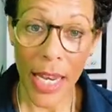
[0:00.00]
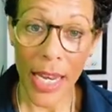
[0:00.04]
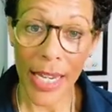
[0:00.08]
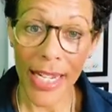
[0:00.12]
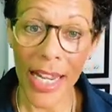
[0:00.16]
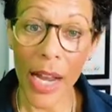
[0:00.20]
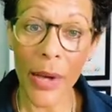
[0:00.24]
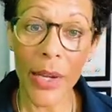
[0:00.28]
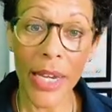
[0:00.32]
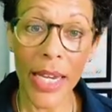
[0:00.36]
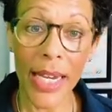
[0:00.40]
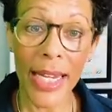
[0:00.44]

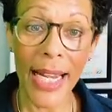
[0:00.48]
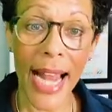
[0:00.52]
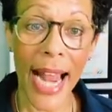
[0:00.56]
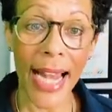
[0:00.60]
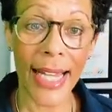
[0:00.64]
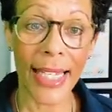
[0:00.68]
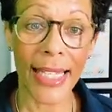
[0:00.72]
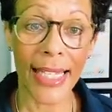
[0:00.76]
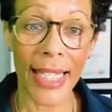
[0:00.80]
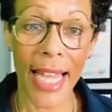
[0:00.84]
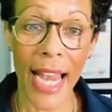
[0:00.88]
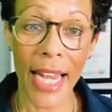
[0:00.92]
Now you can
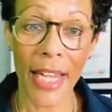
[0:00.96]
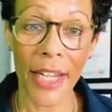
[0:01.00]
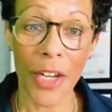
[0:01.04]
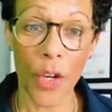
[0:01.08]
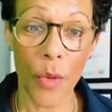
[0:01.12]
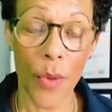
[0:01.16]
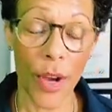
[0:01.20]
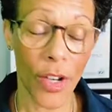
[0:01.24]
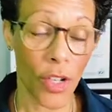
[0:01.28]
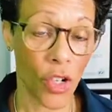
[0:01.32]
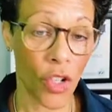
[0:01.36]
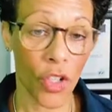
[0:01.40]
answer any
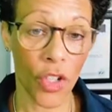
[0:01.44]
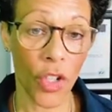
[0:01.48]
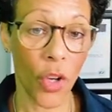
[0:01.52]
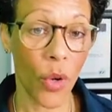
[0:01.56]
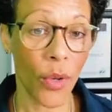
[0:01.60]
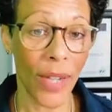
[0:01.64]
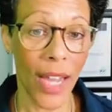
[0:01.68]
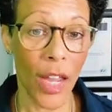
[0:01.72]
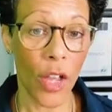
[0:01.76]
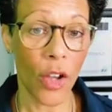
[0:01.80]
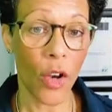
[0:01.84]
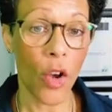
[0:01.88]
question.
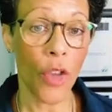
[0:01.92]
Don't let